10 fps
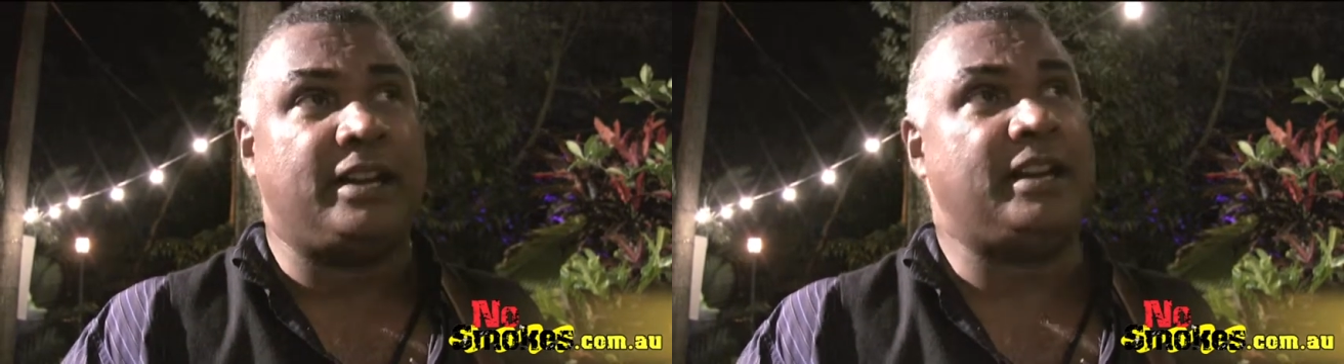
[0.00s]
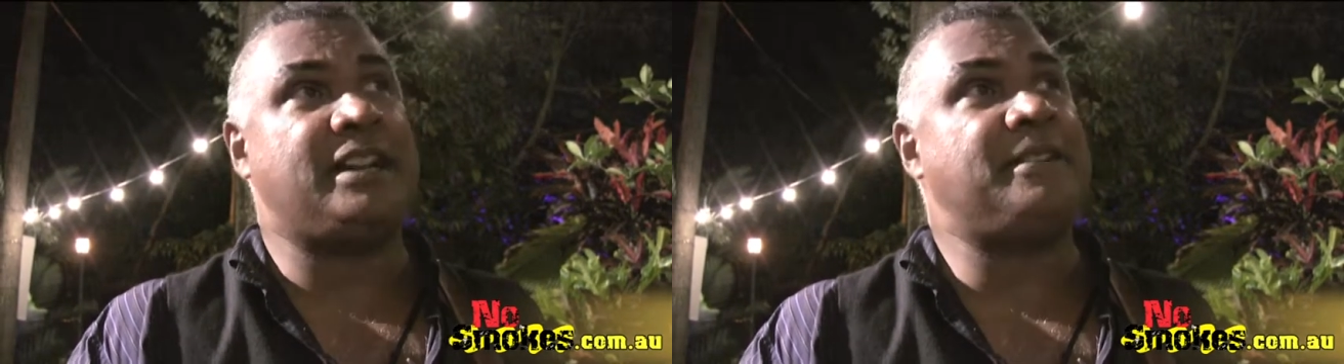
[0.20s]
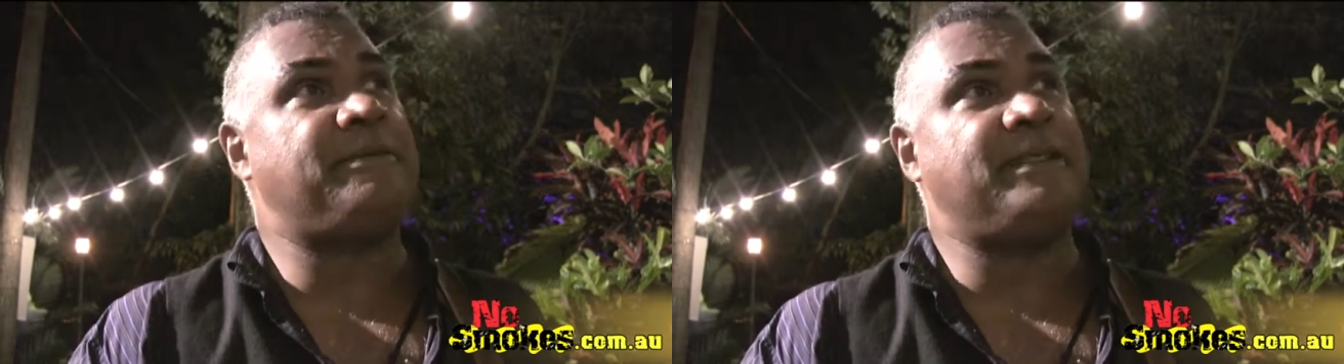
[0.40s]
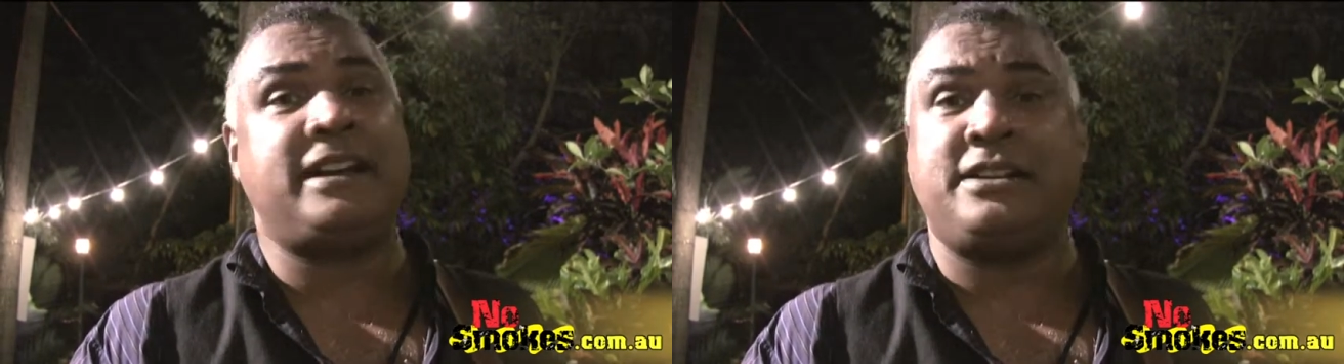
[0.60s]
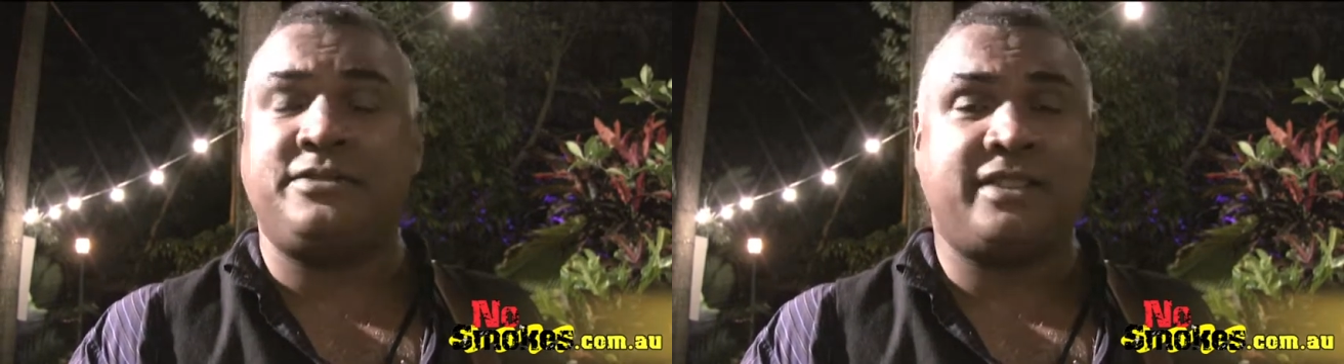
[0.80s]
and I
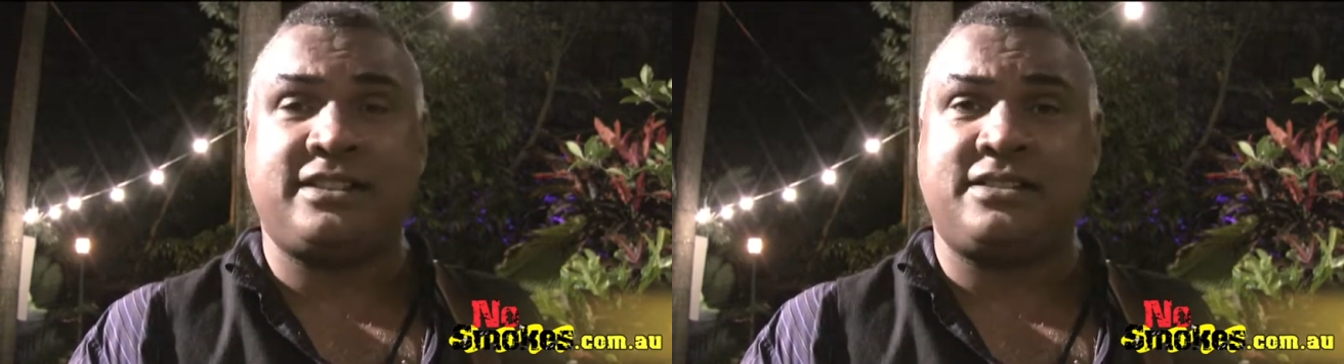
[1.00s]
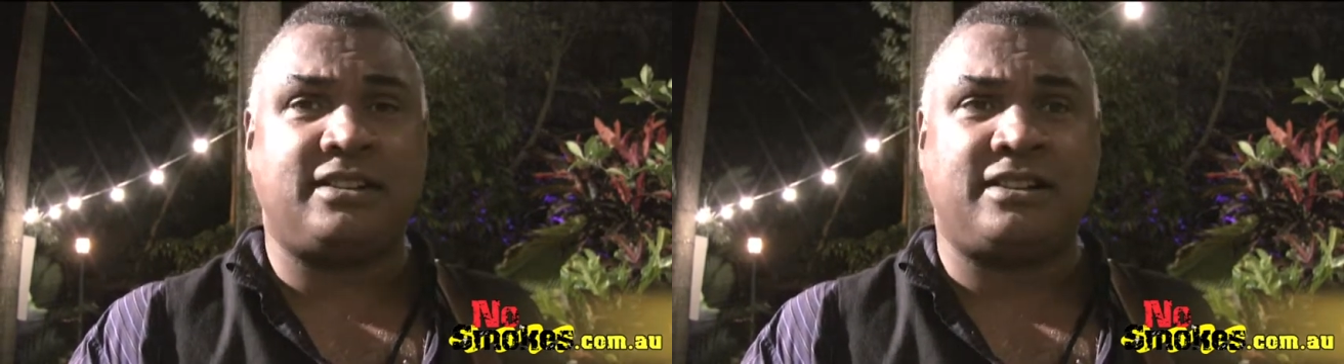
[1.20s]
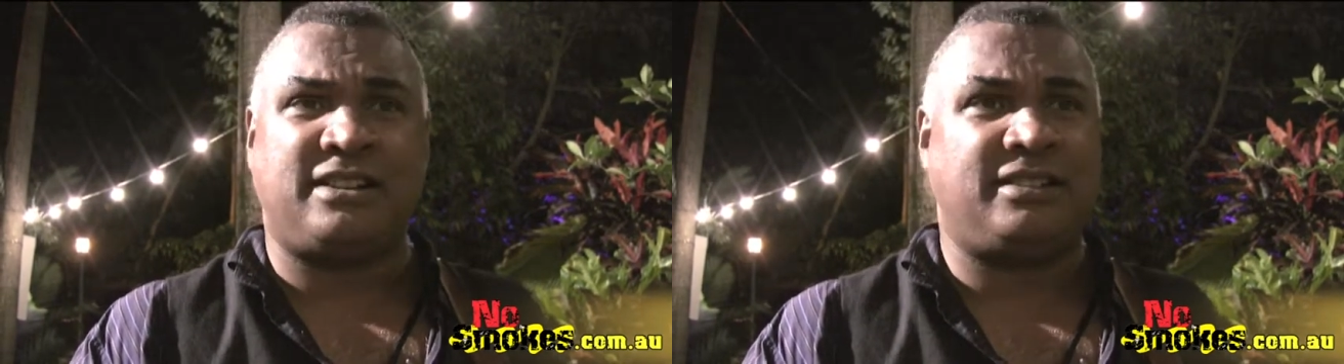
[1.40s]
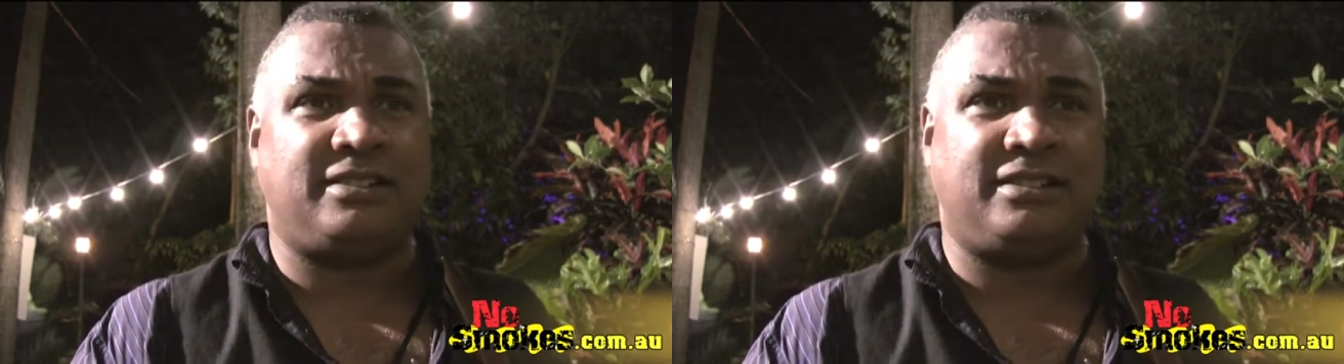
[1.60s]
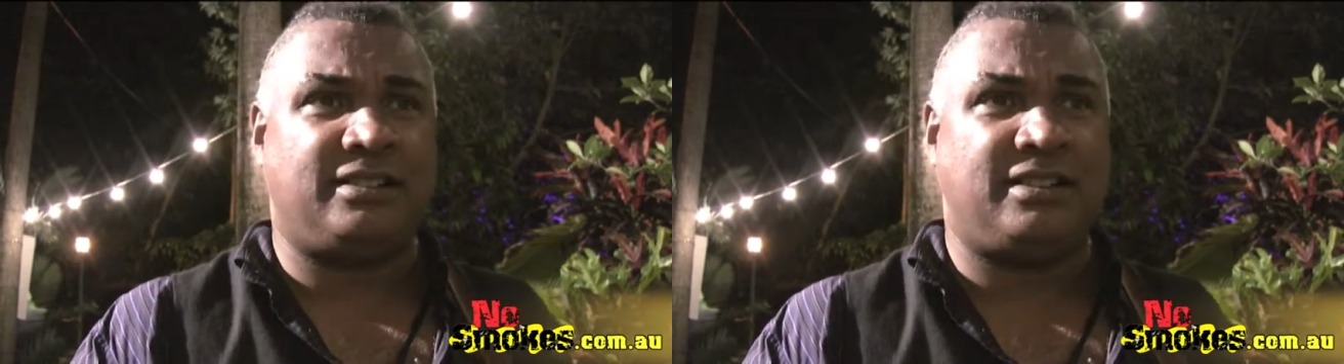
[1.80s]
found that
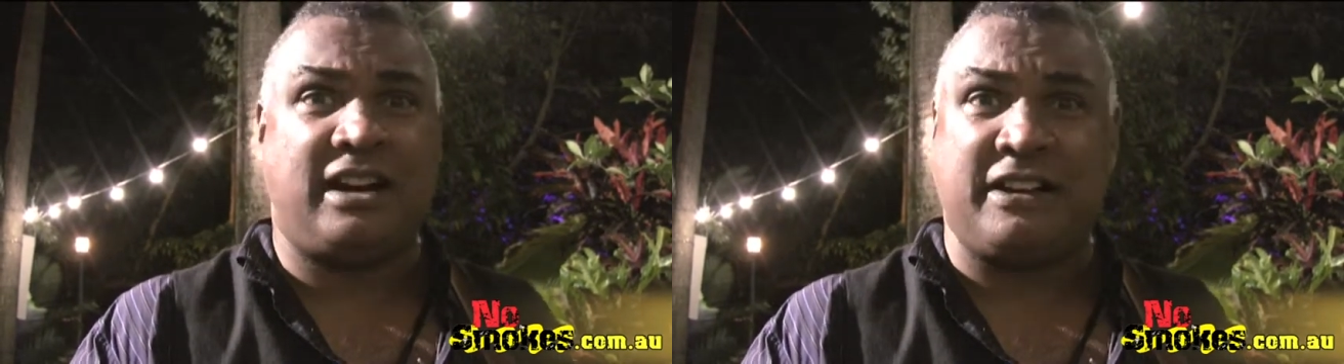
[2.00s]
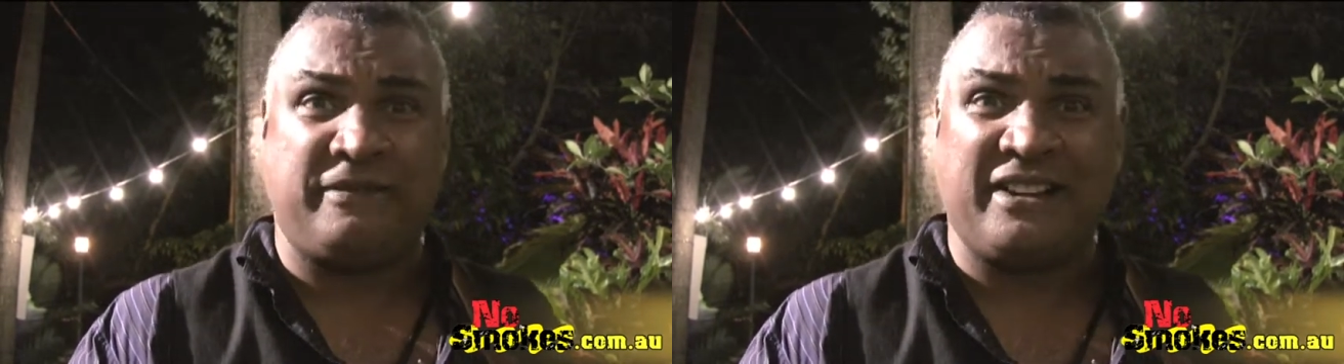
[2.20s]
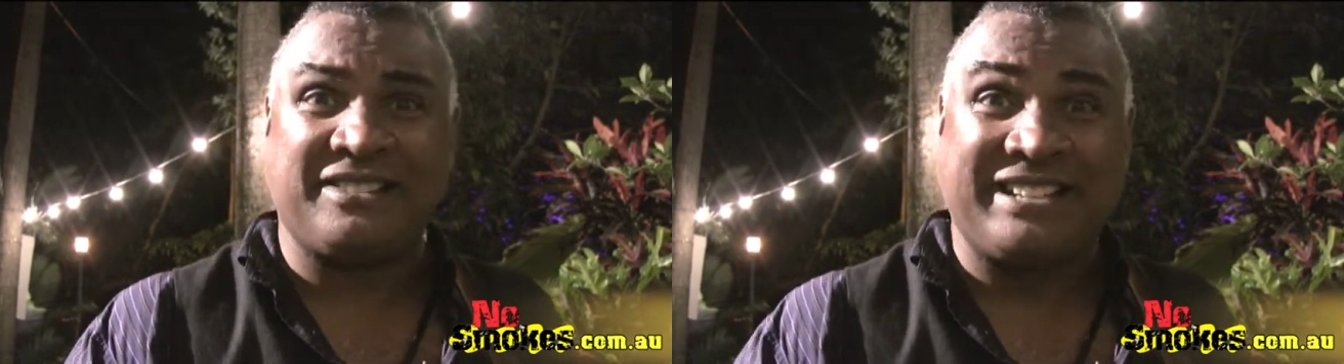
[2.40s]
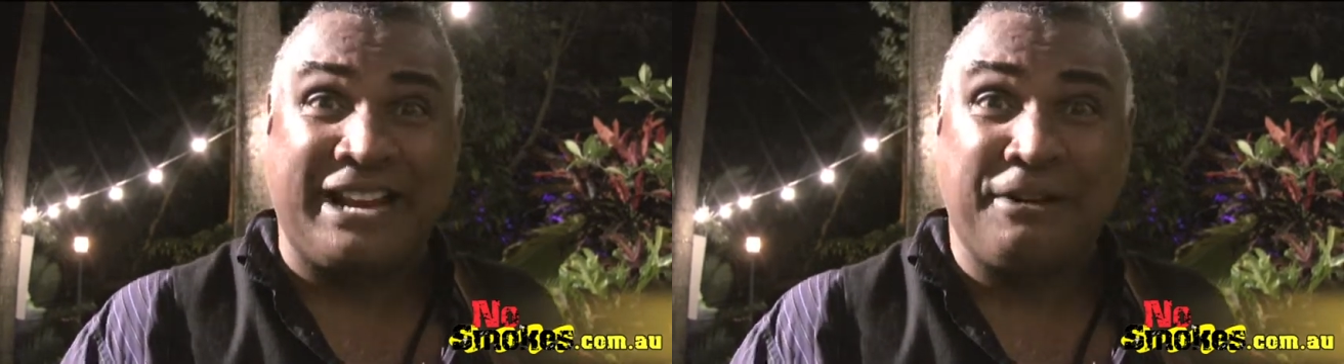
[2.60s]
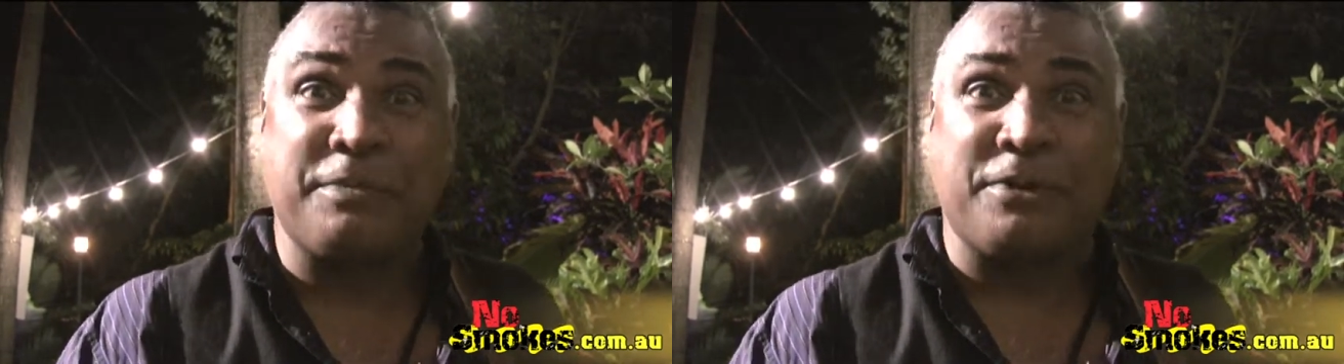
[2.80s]
I felt
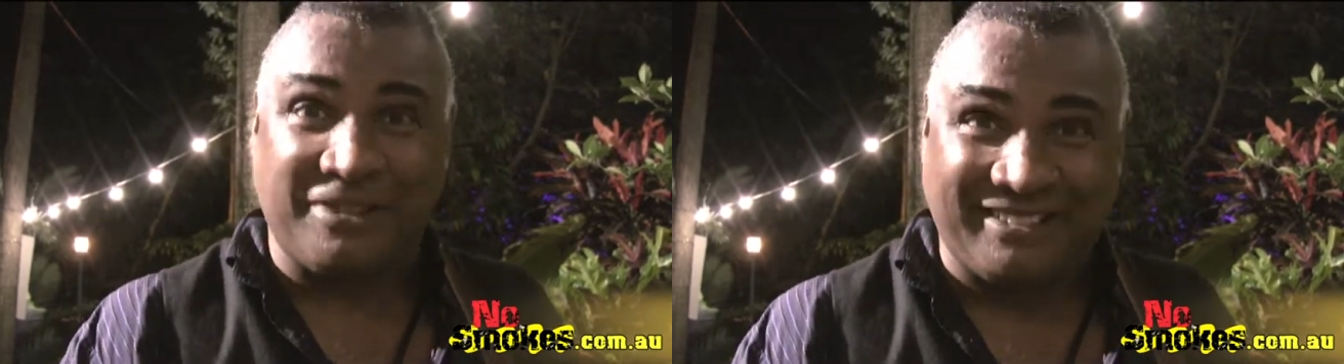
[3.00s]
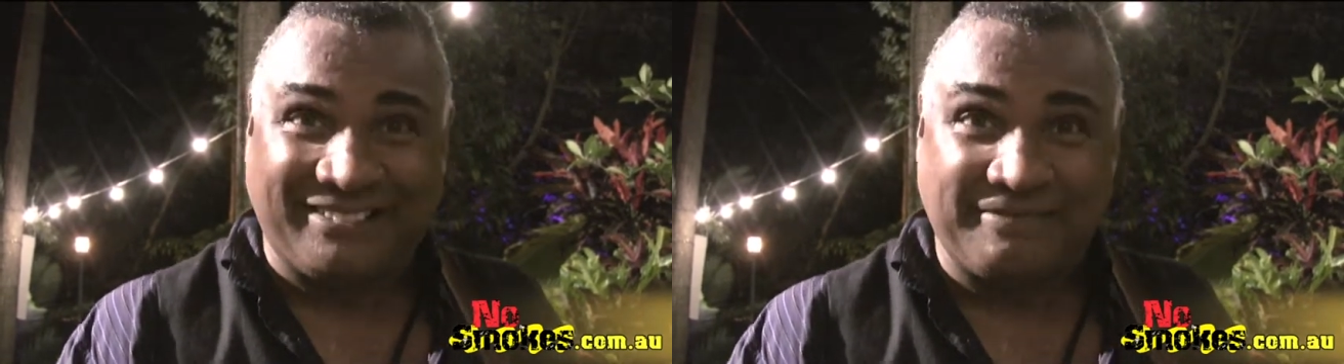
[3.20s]
terrible,